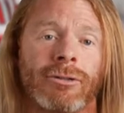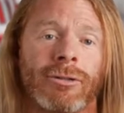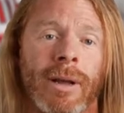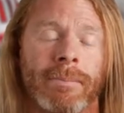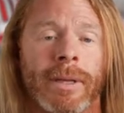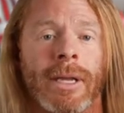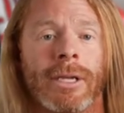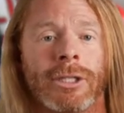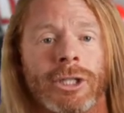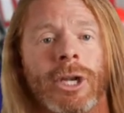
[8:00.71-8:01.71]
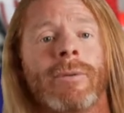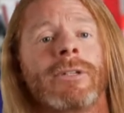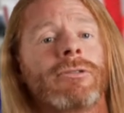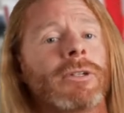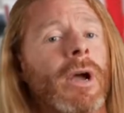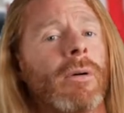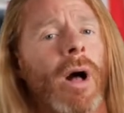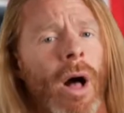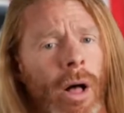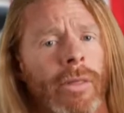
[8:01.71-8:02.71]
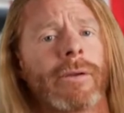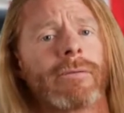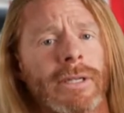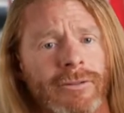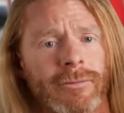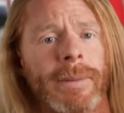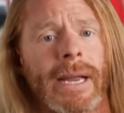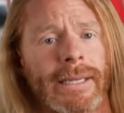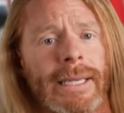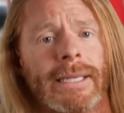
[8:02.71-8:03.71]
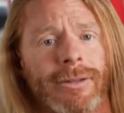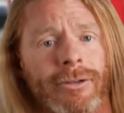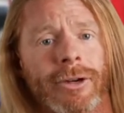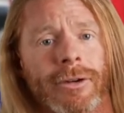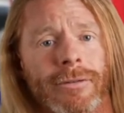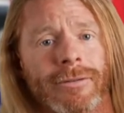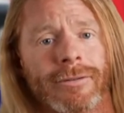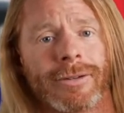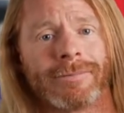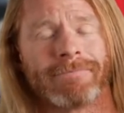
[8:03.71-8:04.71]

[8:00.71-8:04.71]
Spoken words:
Trump showing Trudeau all the respect he deserves.